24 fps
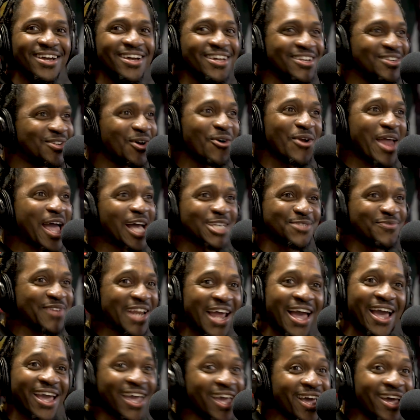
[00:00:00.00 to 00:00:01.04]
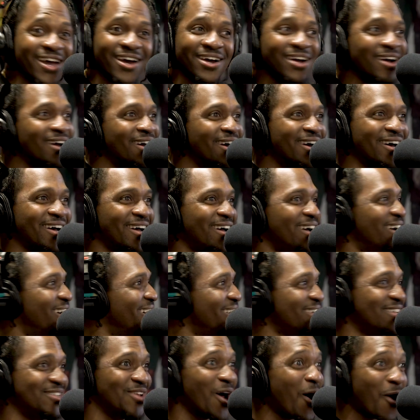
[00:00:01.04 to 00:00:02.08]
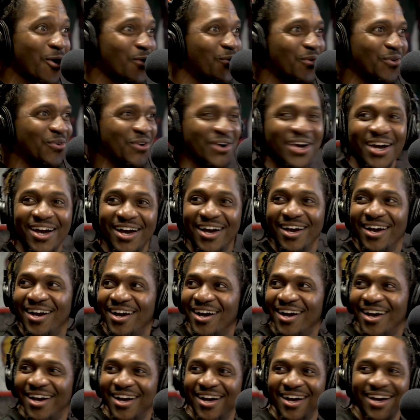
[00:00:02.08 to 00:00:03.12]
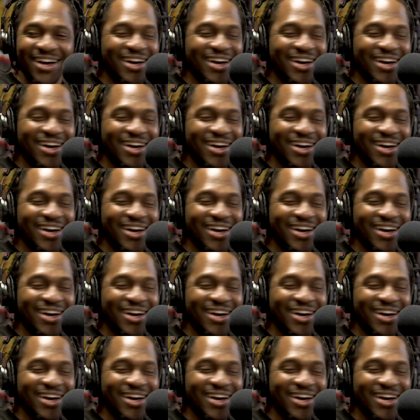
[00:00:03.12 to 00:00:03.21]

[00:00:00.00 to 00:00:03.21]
don't ask me that here. If he hadn't